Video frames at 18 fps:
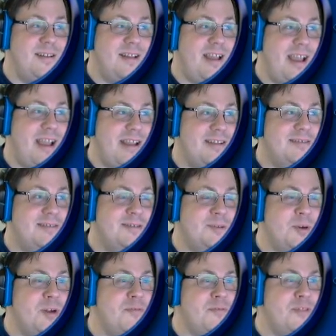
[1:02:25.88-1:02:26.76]
And
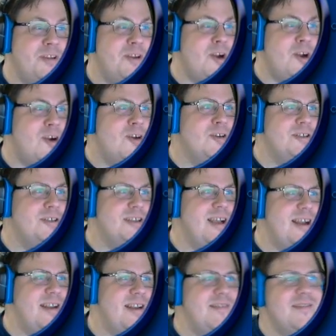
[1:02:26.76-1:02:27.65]
sort of the darker
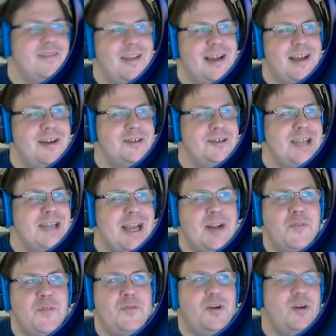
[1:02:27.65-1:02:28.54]
side and the lighter
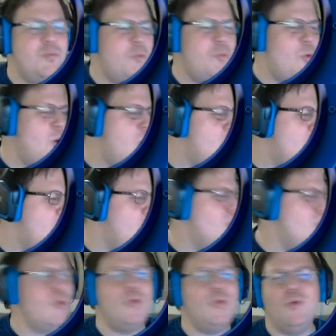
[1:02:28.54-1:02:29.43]
side of her.
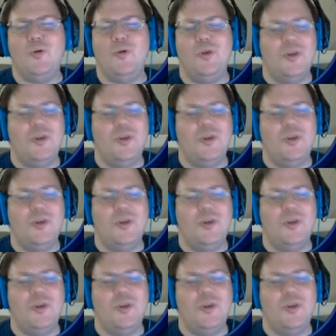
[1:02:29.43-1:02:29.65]
Whoa.